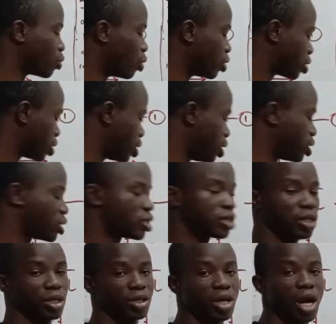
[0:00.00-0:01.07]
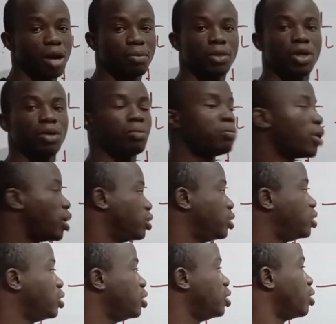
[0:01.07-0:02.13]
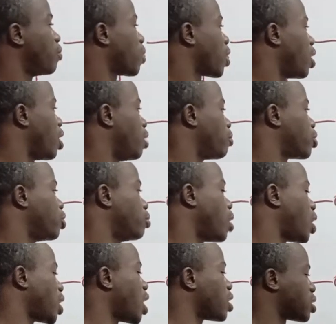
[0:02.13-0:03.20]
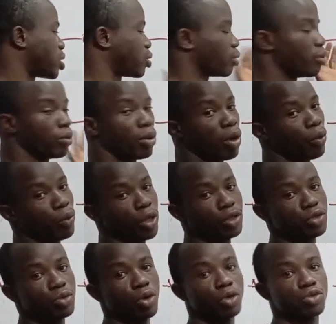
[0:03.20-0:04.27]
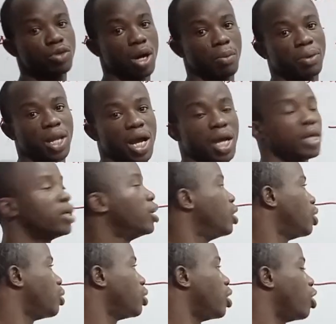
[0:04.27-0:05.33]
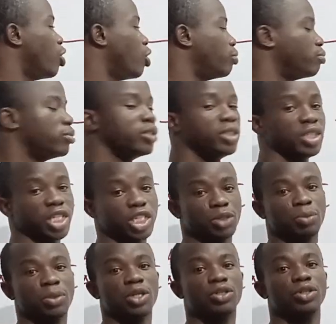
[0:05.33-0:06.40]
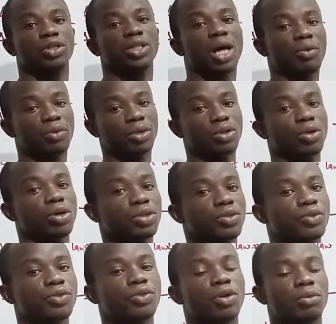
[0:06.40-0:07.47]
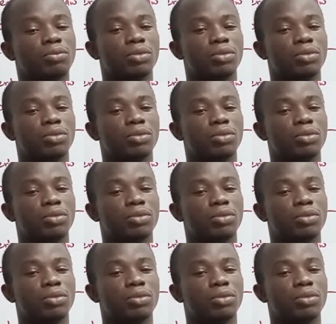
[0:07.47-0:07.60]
is gram per dm cube, and that's one way to apply the expression that we got from